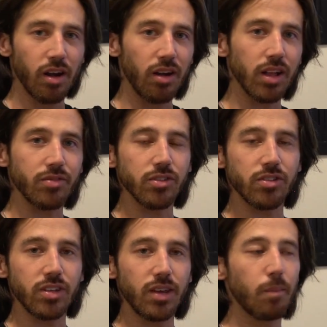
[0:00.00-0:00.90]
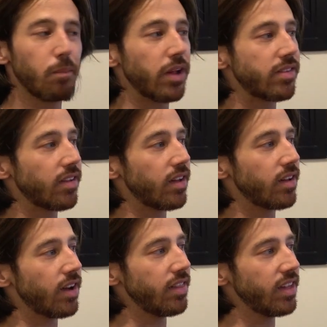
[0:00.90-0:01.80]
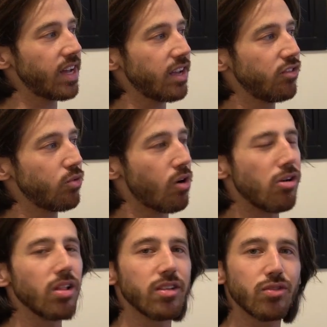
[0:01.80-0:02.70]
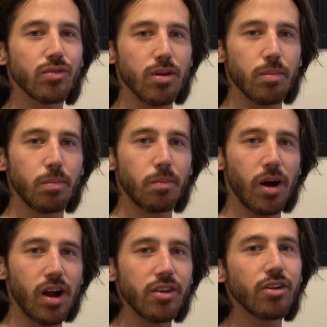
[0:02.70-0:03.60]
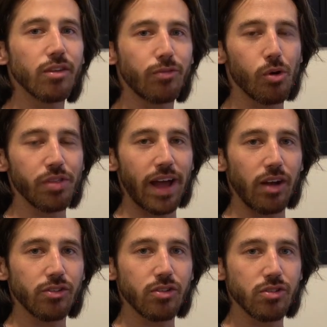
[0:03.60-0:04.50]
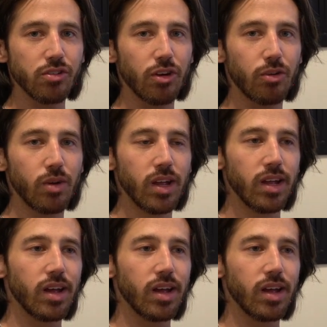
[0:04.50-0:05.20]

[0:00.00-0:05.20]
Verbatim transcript: I'll have to see. But uh, I think I could do all this for under four thousand dollars or so,